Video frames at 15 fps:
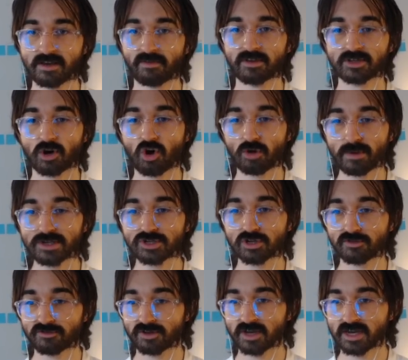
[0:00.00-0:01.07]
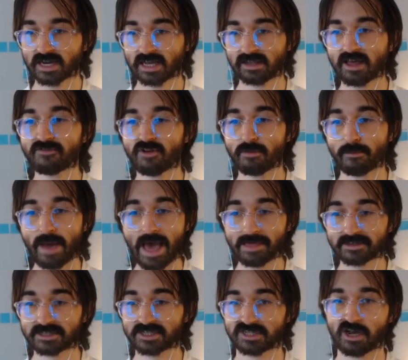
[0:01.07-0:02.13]
there's a whole bunch of clever math
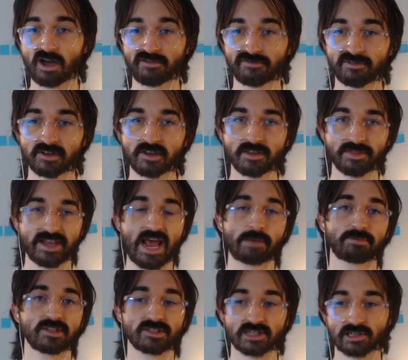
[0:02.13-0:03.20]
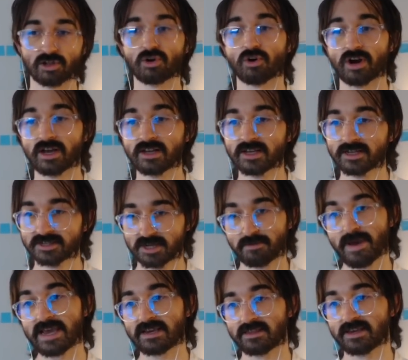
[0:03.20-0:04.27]
stuff that happens in LoRa to
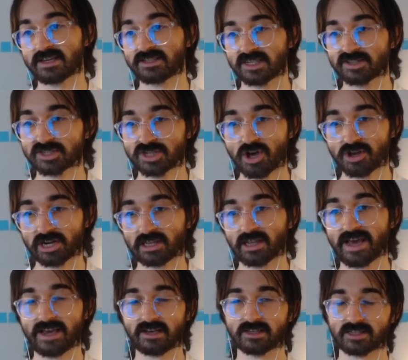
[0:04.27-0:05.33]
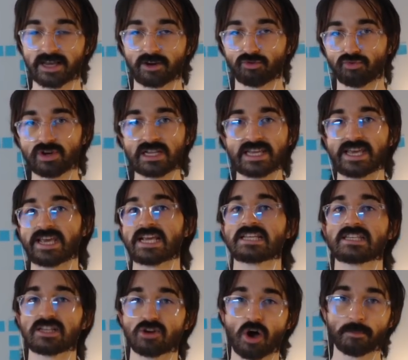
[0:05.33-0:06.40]
make these inserted layers like really
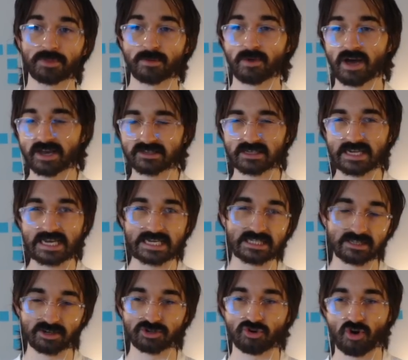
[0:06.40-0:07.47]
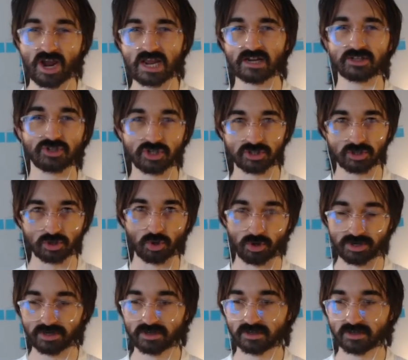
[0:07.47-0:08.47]
easy to optimize and easy to train and just good.